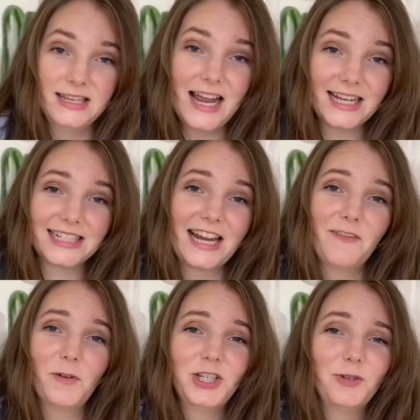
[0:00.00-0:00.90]
Next, I
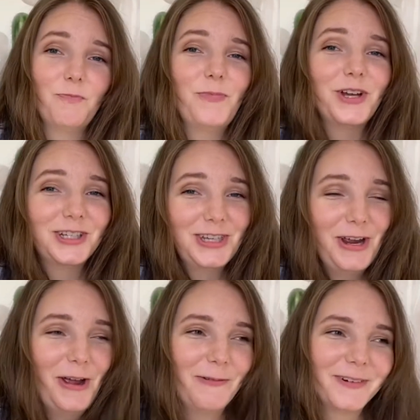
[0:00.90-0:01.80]
have which
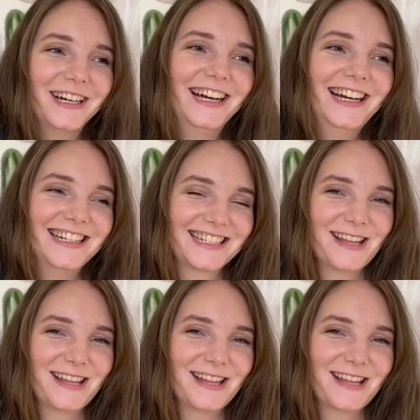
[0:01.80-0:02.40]
BookTuber is